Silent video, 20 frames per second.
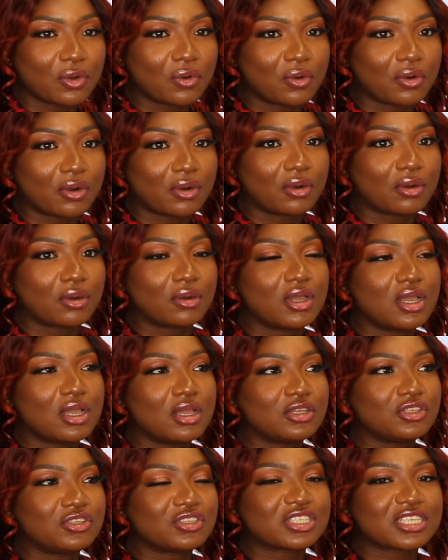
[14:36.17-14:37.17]
or
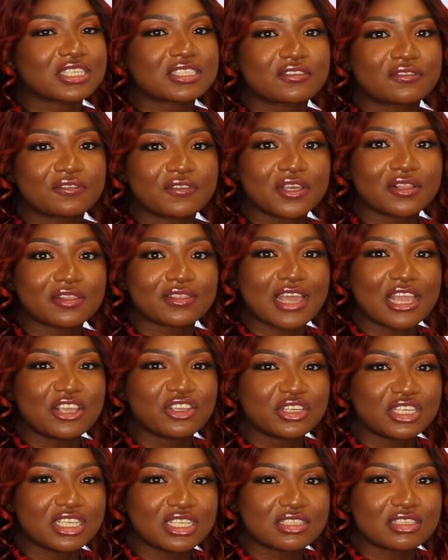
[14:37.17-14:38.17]
you just feel that
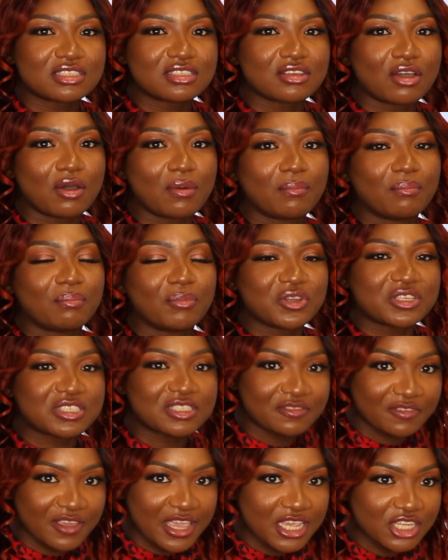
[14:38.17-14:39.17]
you need some
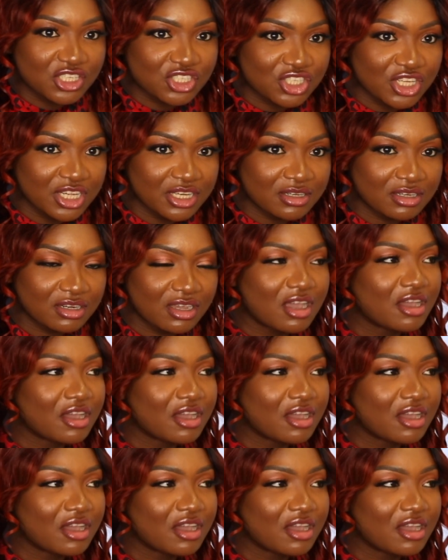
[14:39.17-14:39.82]
motivation,